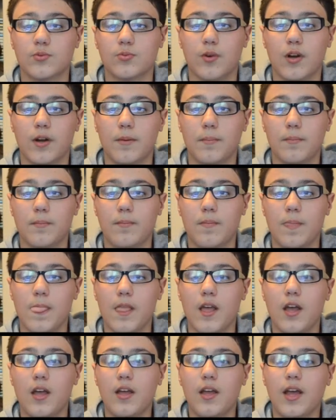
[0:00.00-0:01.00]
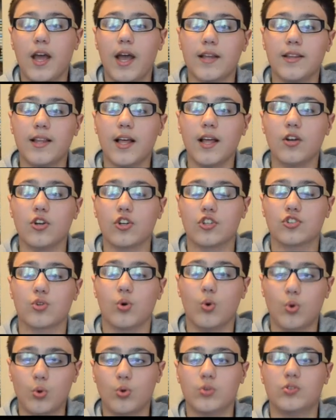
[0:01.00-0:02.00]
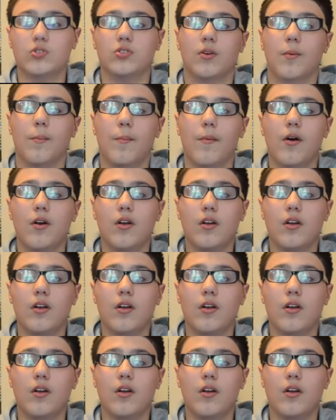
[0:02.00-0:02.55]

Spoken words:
Prime, and that looks awesome.